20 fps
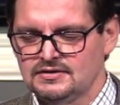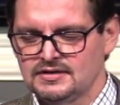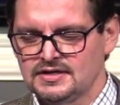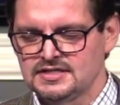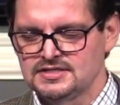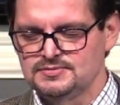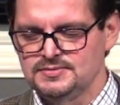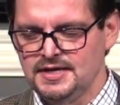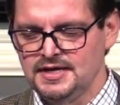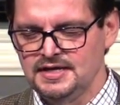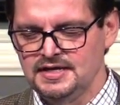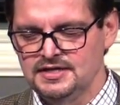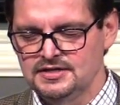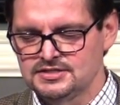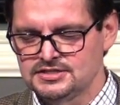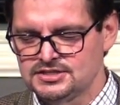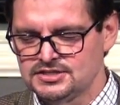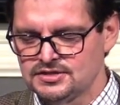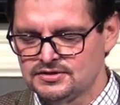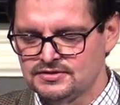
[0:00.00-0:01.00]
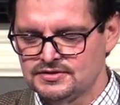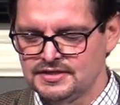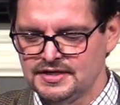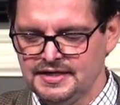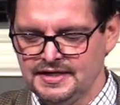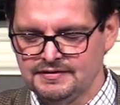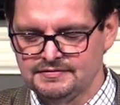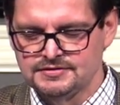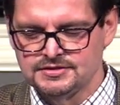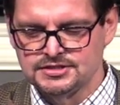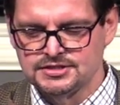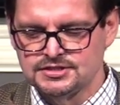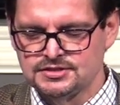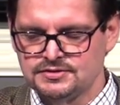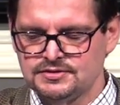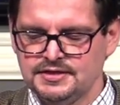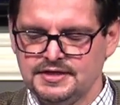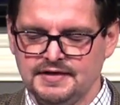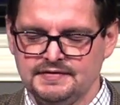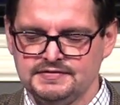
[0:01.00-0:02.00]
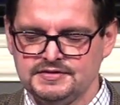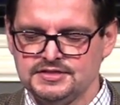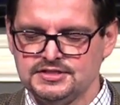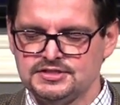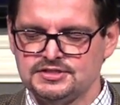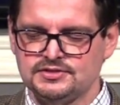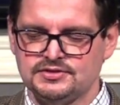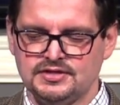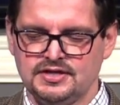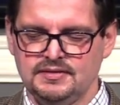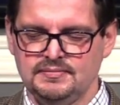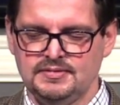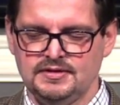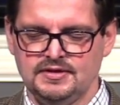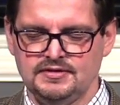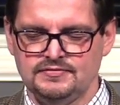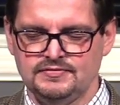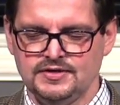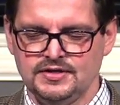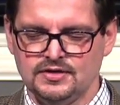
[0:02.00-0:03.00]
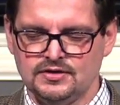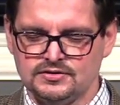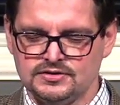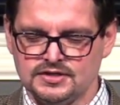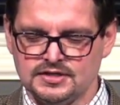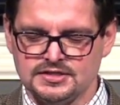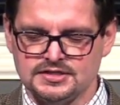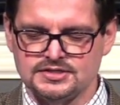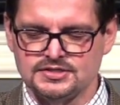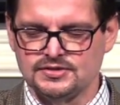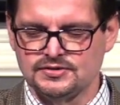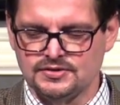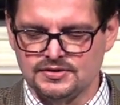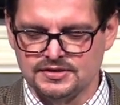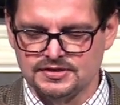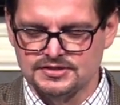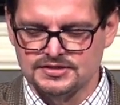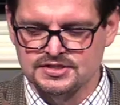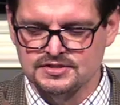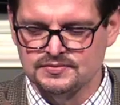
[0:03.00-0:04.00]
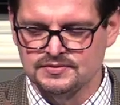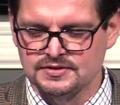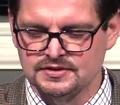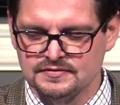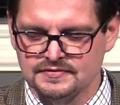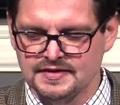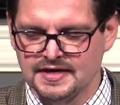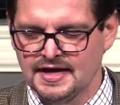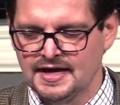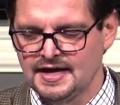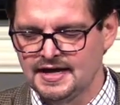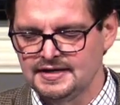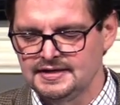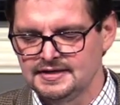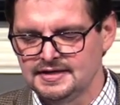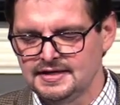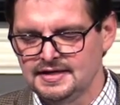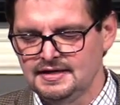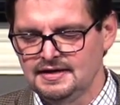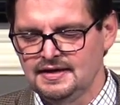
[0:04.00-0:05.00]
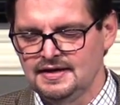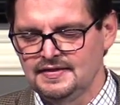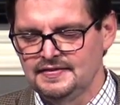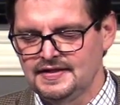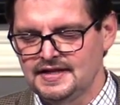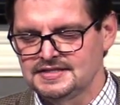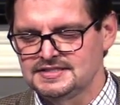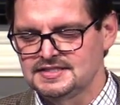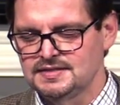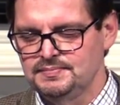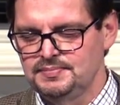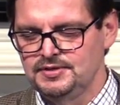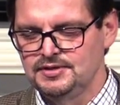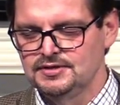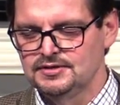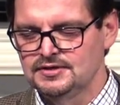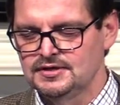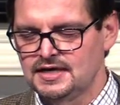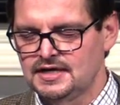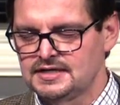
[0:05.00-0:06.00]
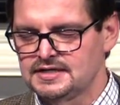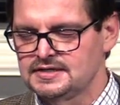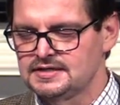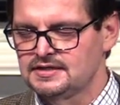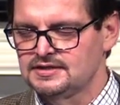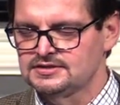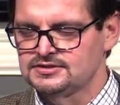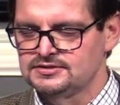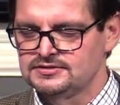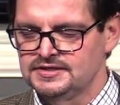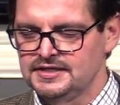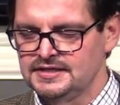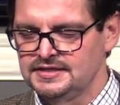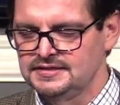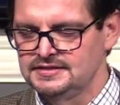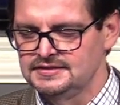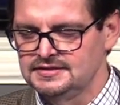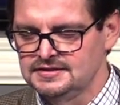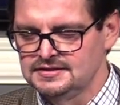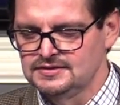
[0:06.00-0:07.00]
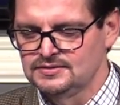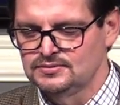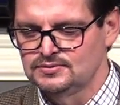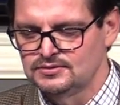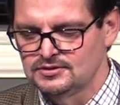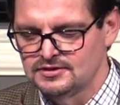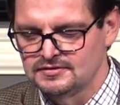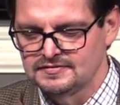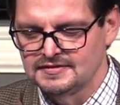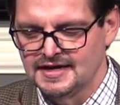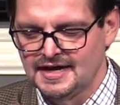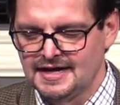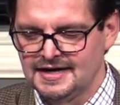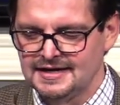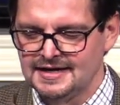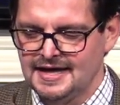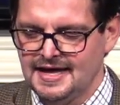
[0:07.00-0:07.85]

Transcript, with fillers: Lord, because we can hear story after story after story, but if we go to the source, the word of God, that's a pure, unadulterated word of God.